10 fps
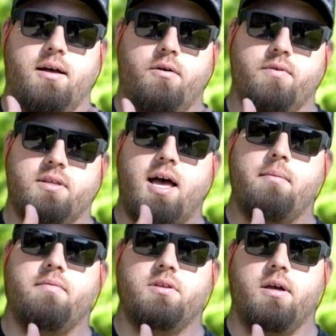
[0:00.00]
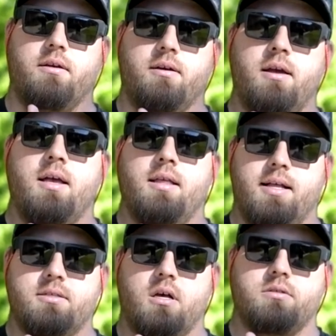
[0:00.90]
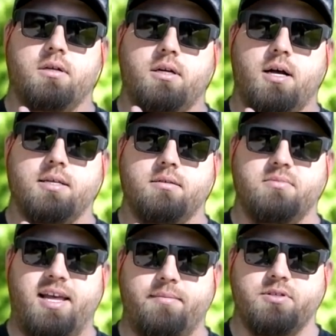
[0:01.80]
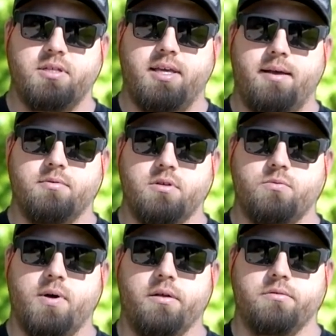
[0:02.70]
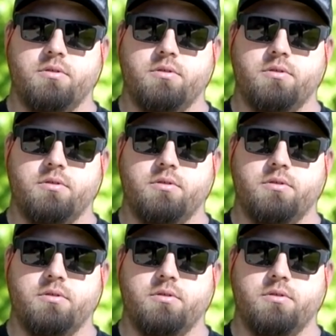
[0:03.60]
over the top of each other, that's also going to cause some damage to the cables as well.